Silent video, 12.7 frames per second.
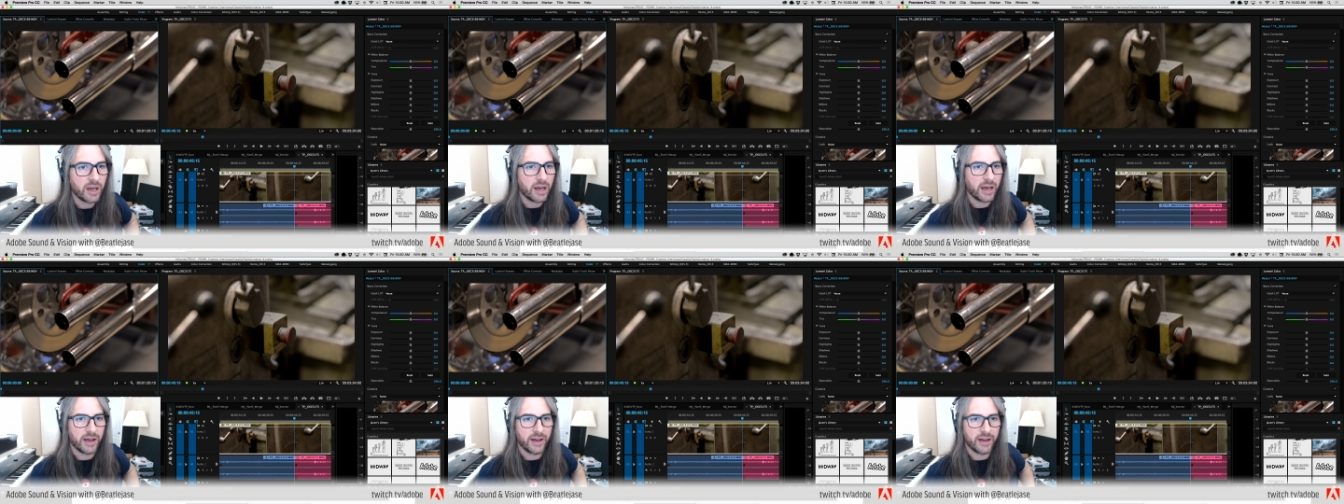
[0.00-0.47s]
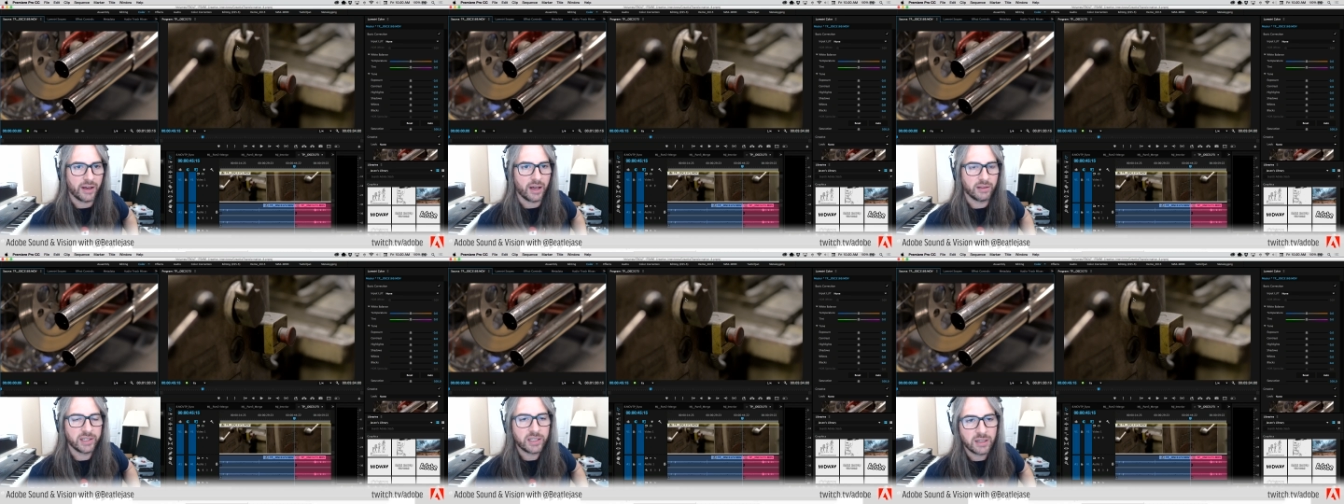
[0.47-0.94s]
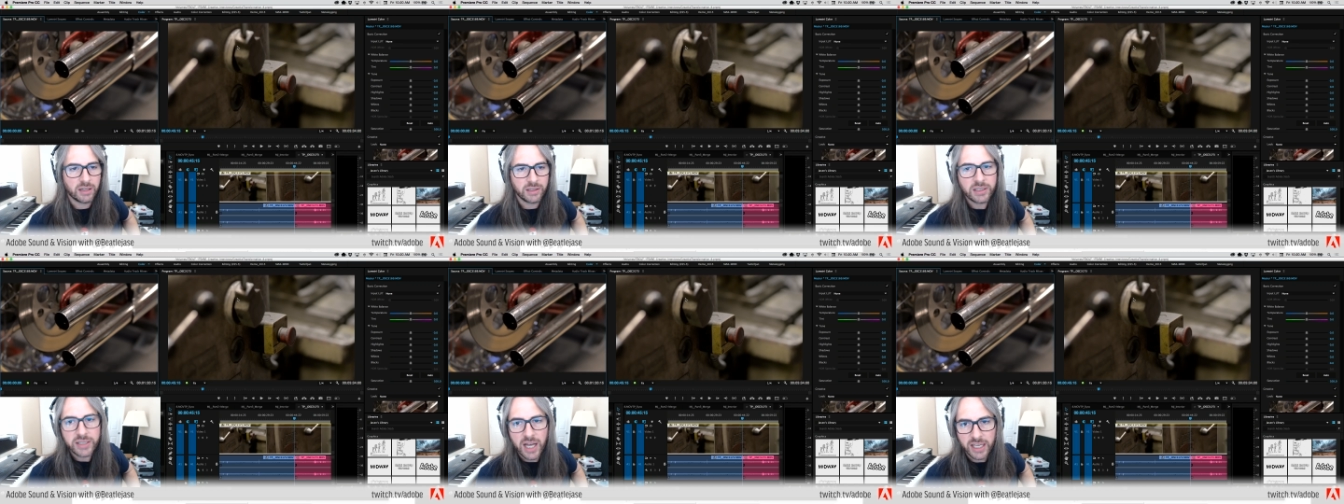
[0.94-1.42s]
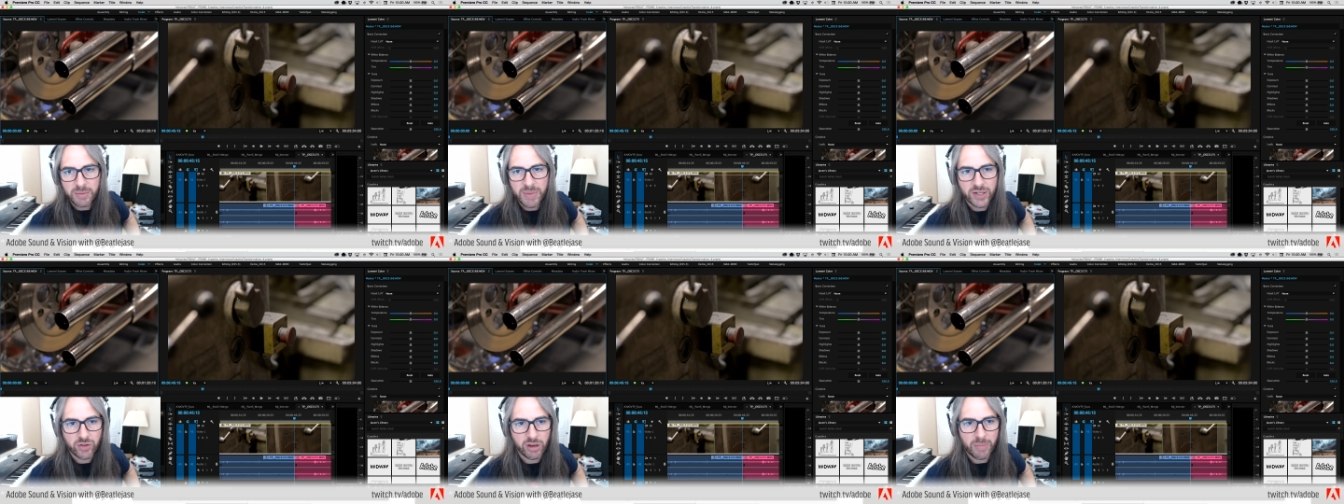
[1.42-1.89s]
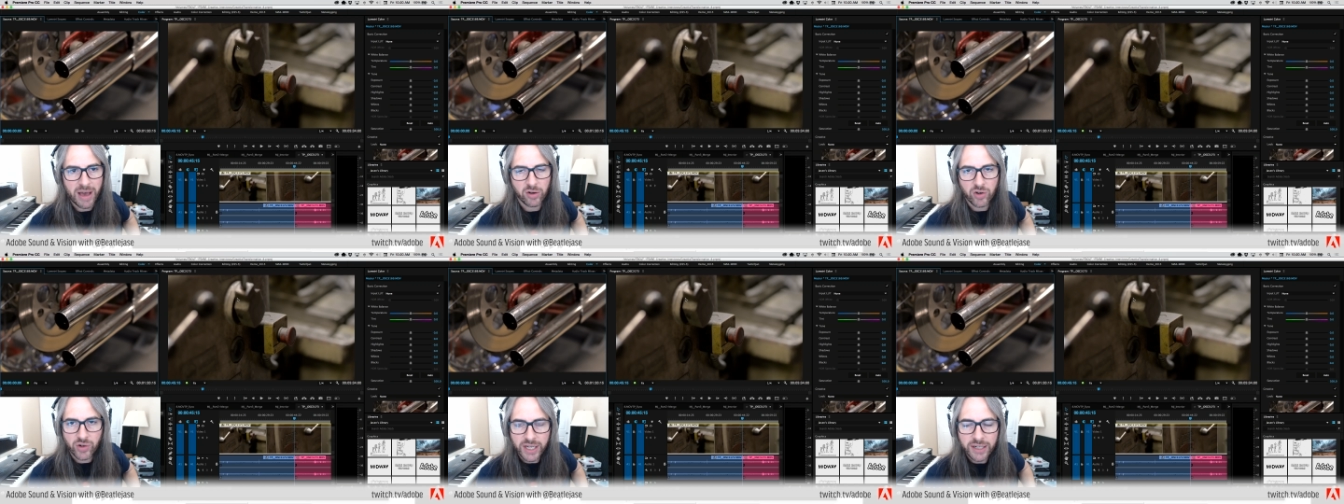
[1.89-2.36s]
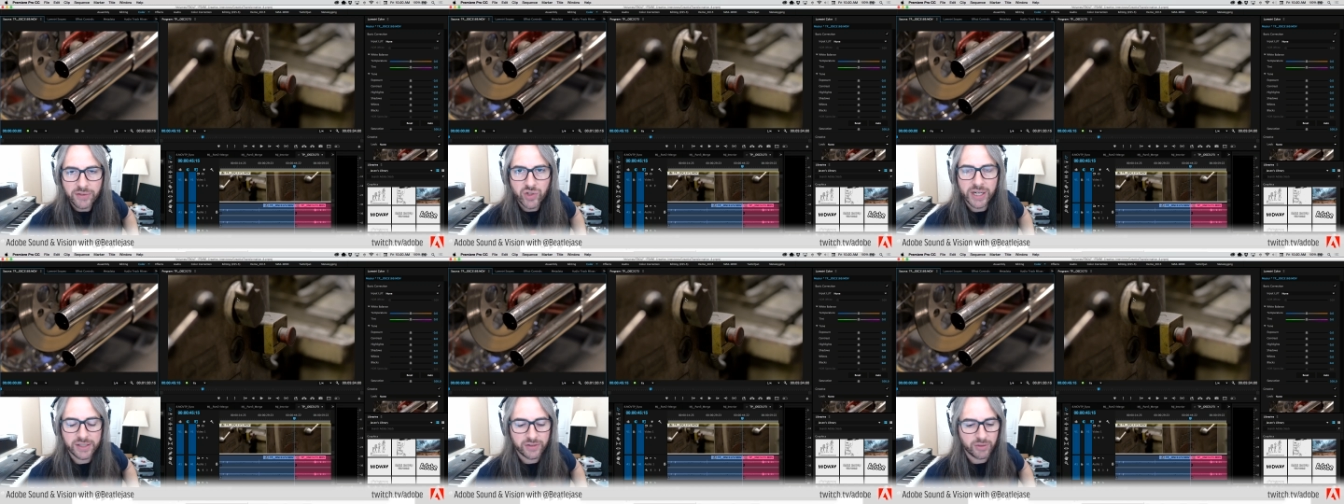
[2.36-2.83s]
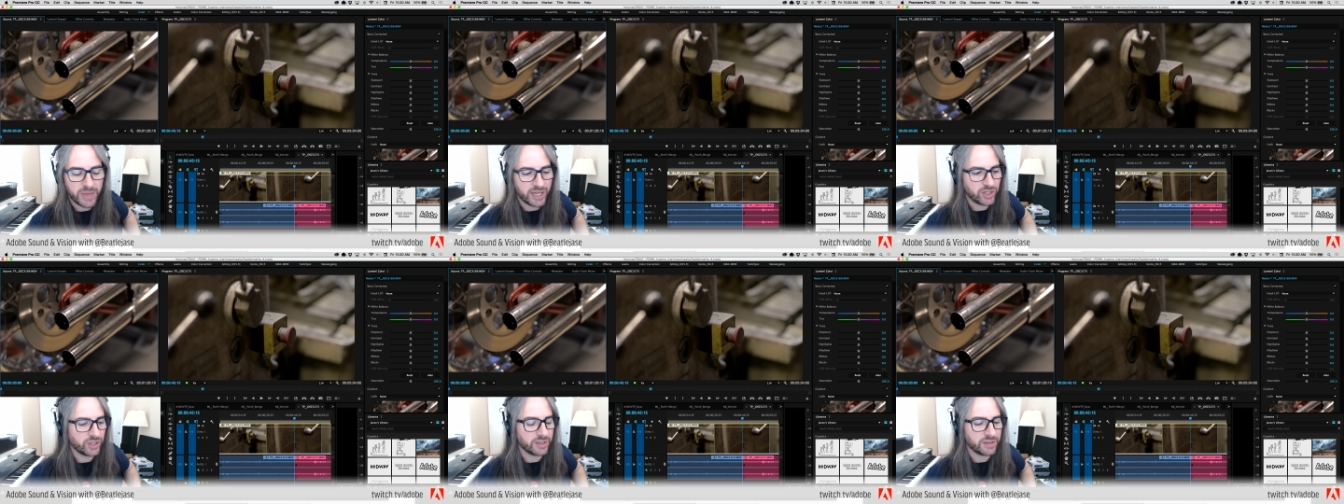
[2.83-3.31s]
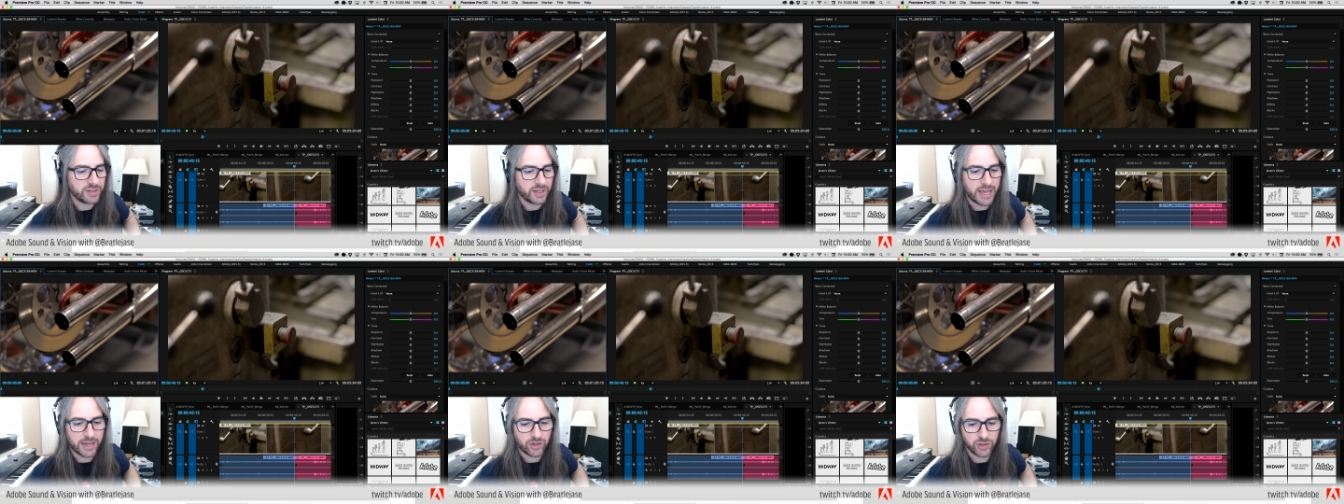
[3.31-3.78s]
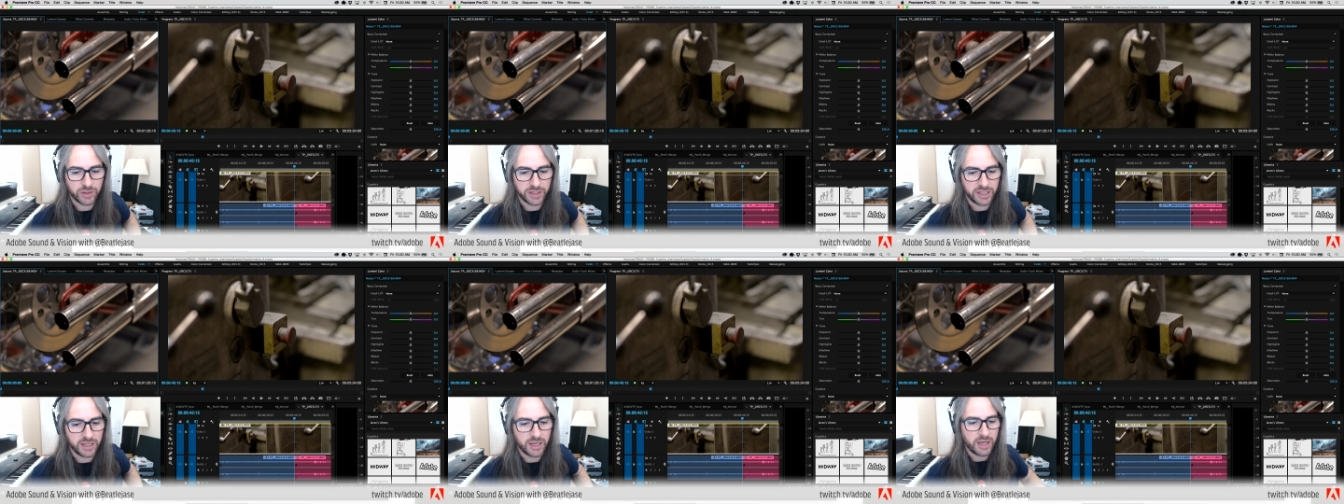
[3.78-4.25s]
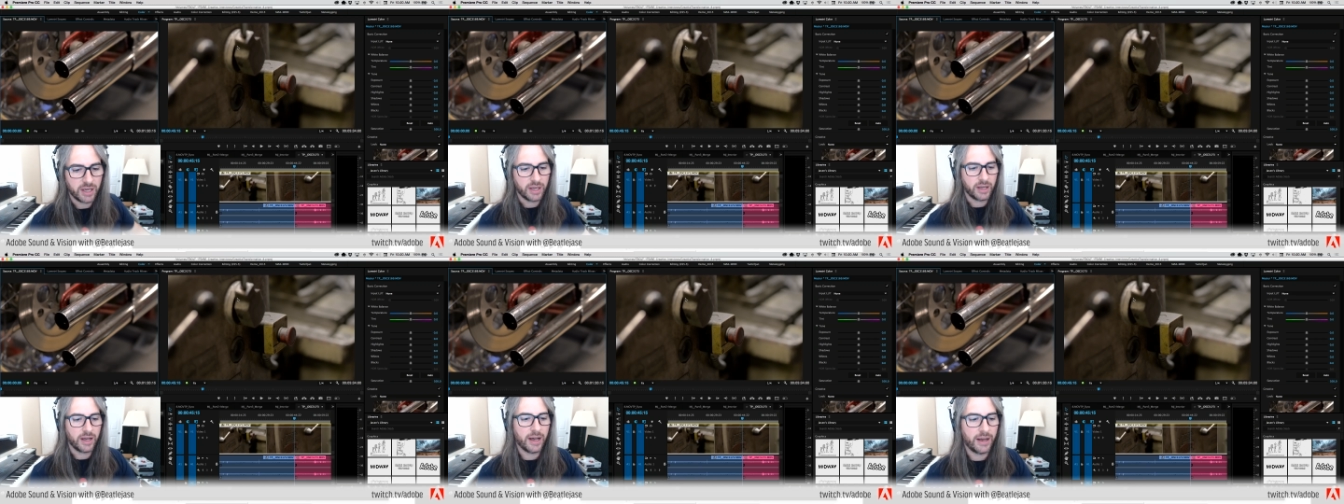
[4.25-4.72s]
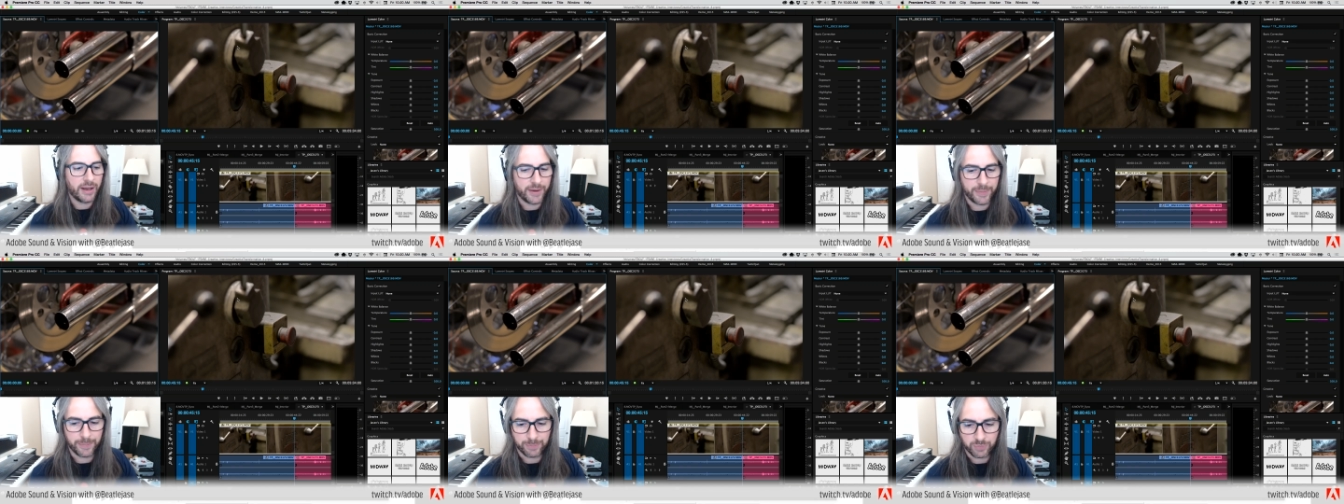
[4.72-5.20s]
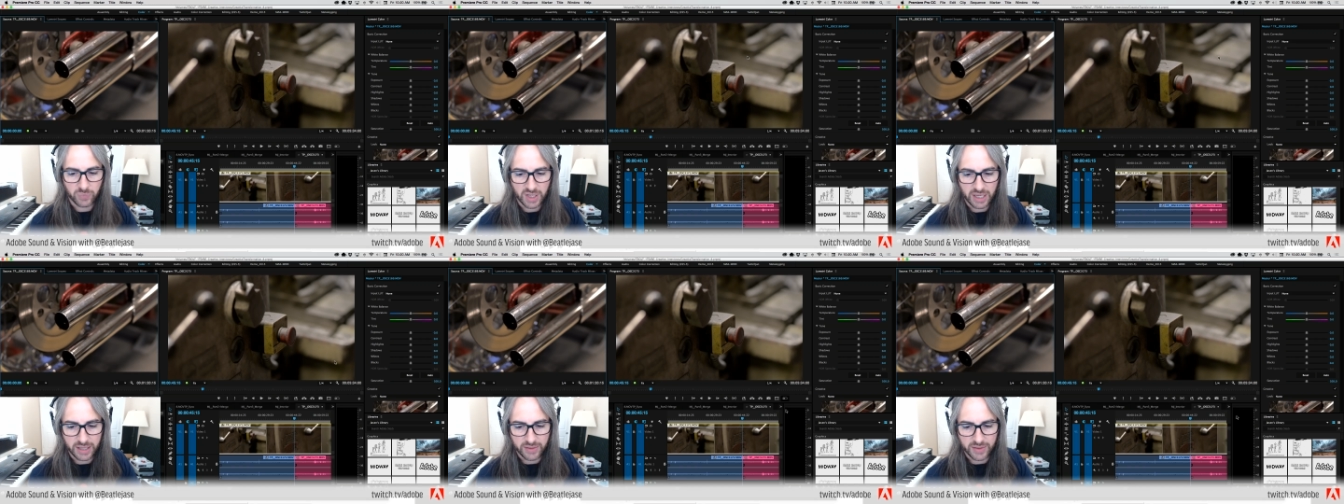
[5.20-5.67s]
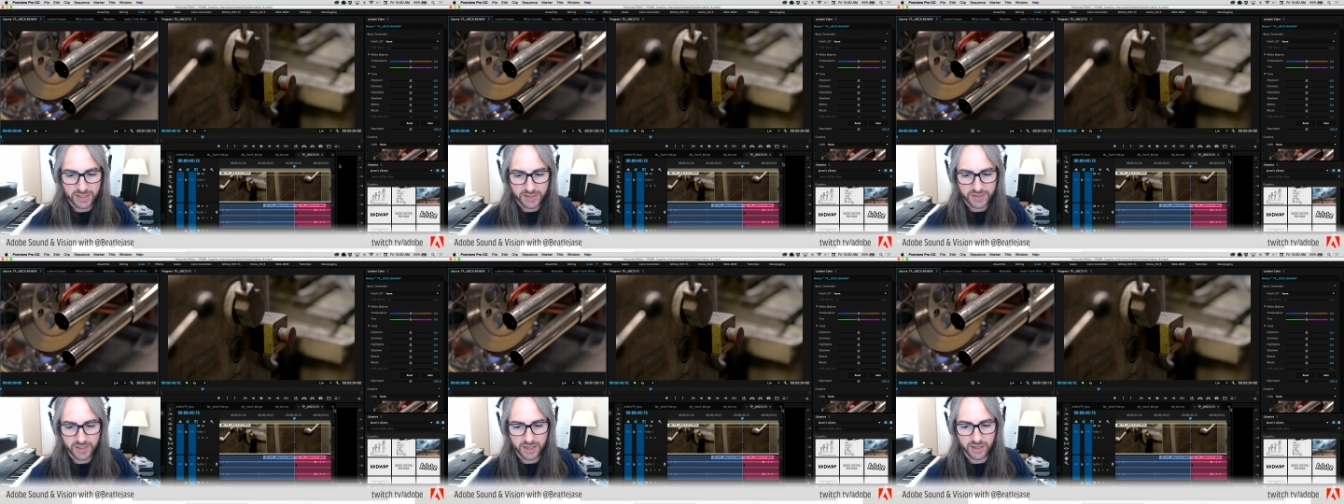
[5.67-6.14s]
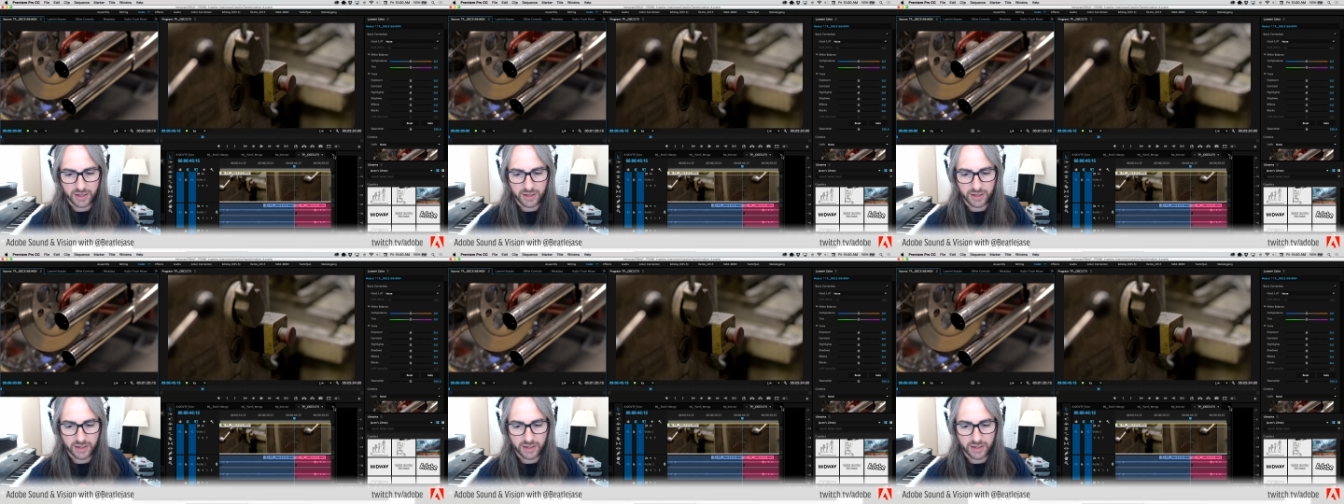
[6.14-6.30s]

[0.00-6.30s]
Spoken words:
a little documentary about creative transformations, and actually in this